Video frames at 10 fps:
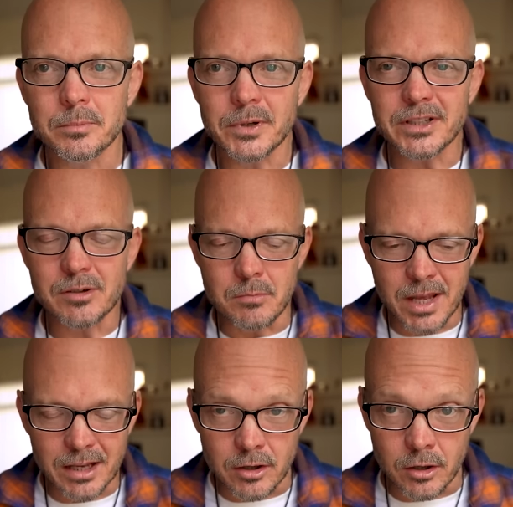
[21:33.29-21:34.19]
but to
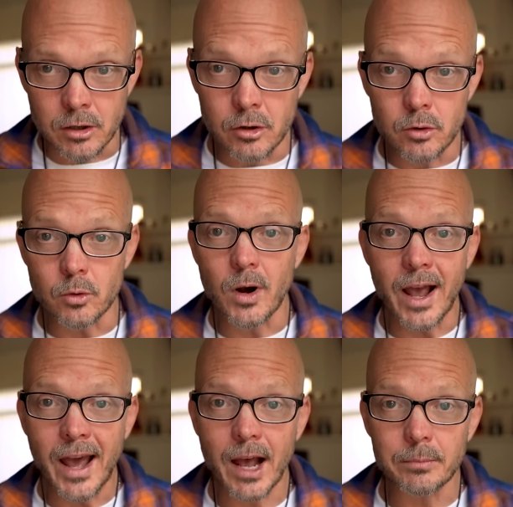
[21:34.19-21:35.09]
make you
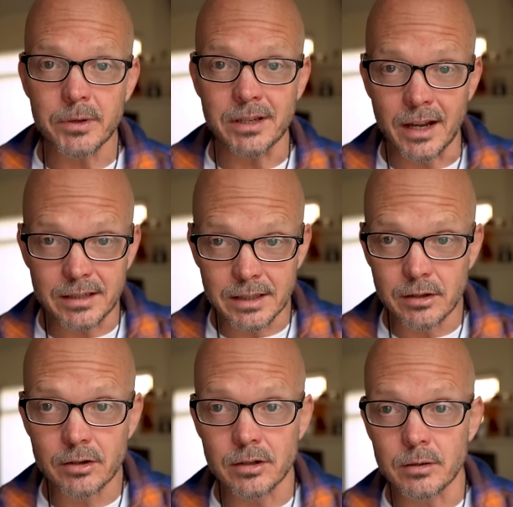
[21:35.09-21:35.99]
happy. Not to
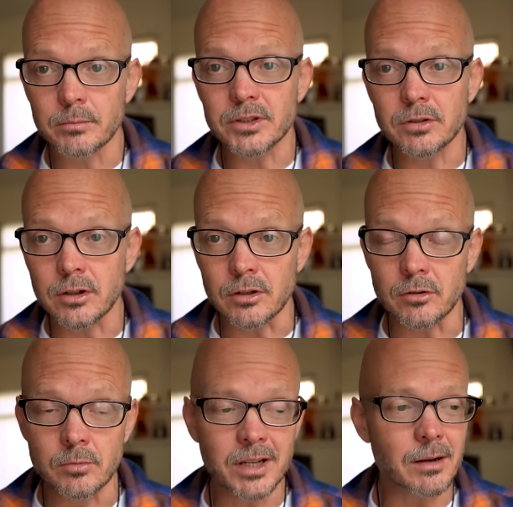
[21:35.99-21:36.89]
get her, but so that
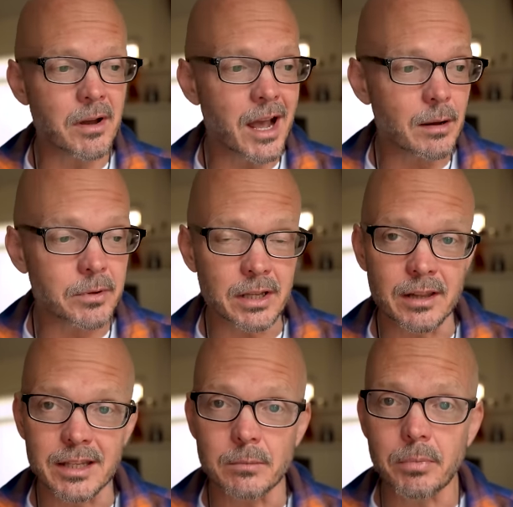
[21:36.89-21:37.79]
you become happy
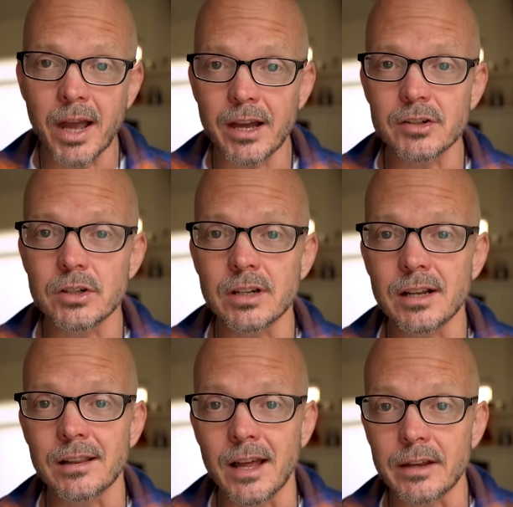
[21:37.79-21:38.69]
and lead a
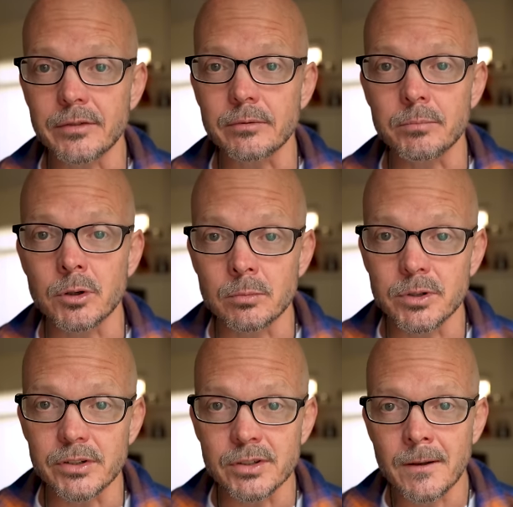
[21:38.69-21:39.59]
passionate life of
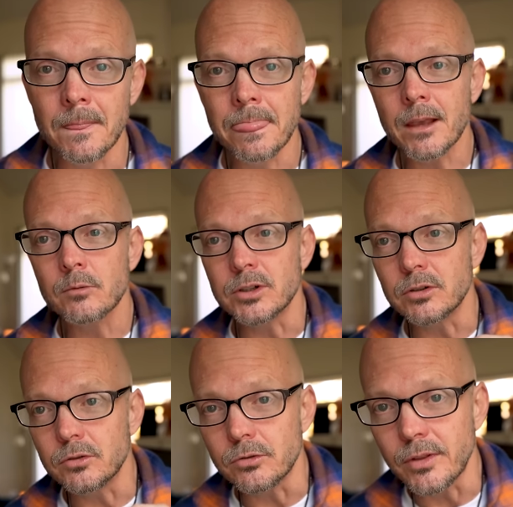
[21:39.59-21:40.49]
purpose. When
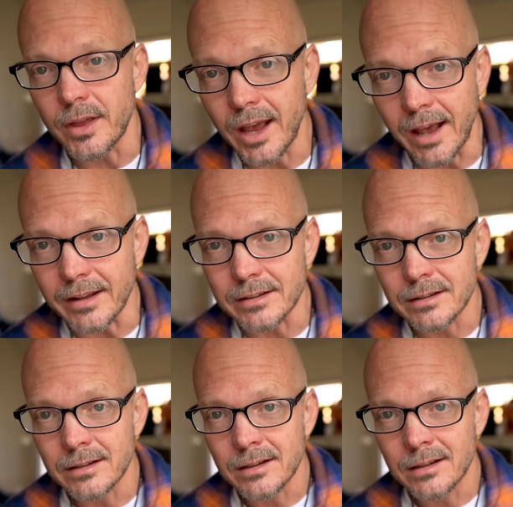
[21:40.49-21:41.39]
you do that,
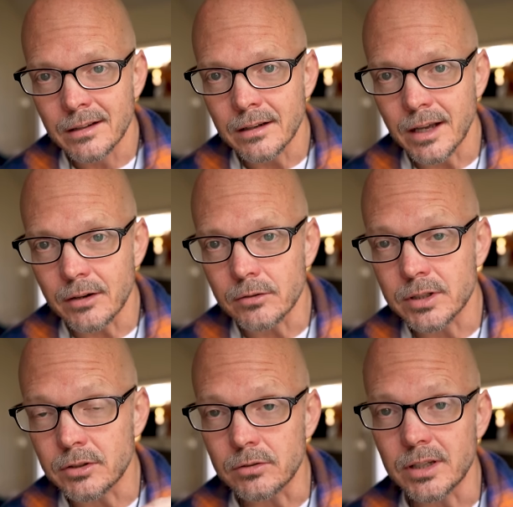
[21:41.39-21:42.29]
not
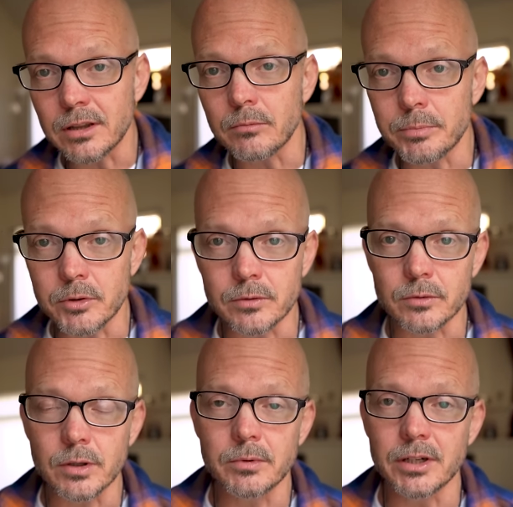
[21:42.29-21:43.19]
only do you get the
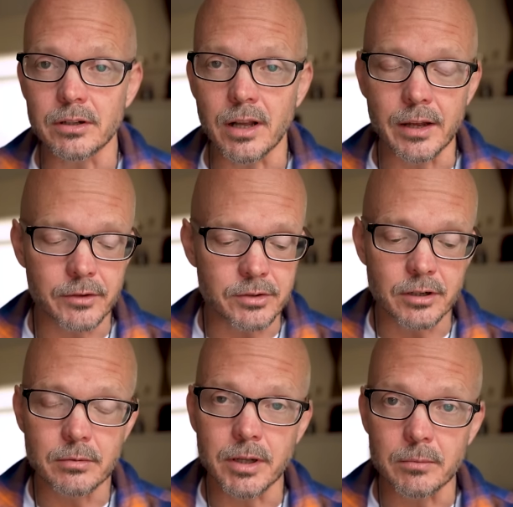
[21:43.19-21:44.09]
beautiful women in your life, you
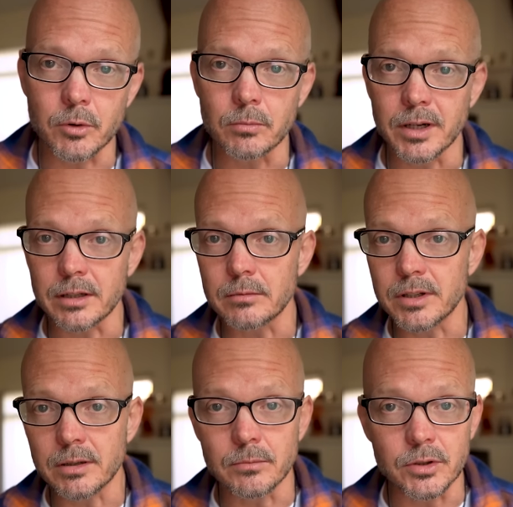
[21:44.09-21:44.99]
start to make more money, you
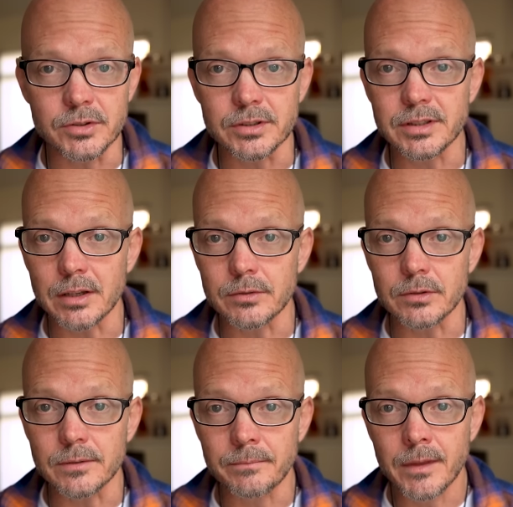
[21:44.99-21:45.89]
become more successful.